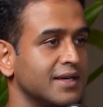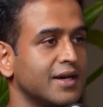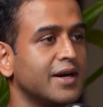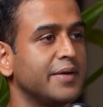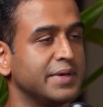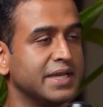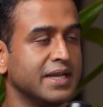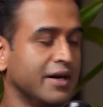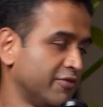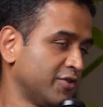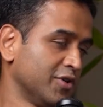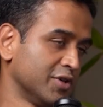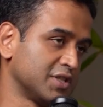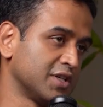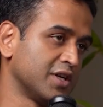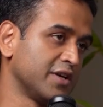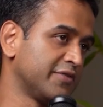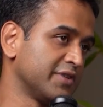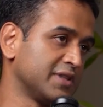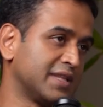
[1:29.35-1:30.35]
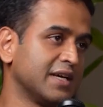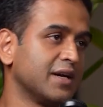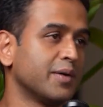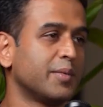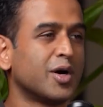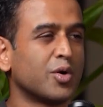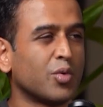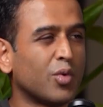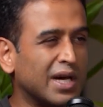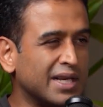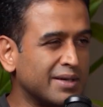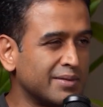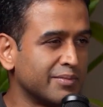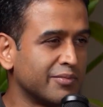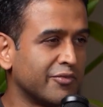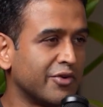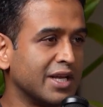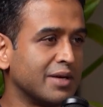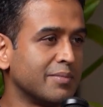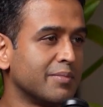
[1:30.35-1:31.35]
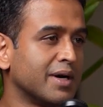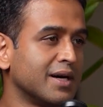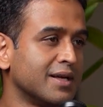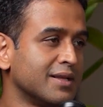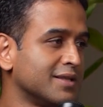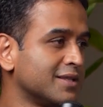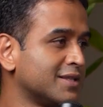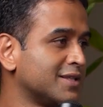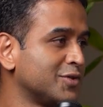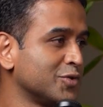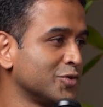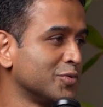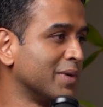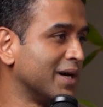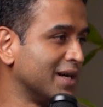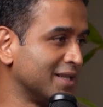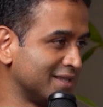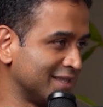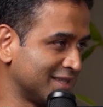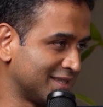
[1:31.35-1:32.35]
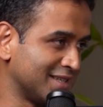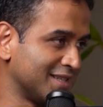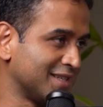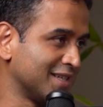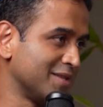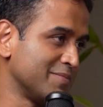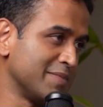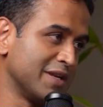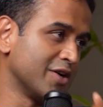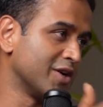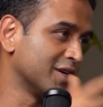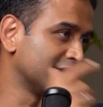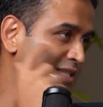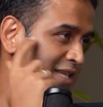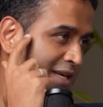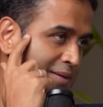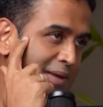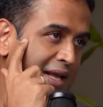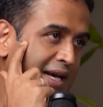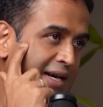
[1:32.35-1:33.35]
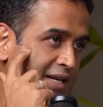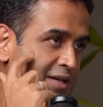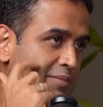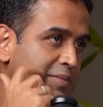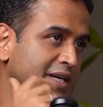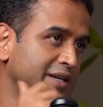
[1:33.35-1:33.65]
I mean, of course, you know, if you think about one month, 2 months, et cetera, it may not seem like it.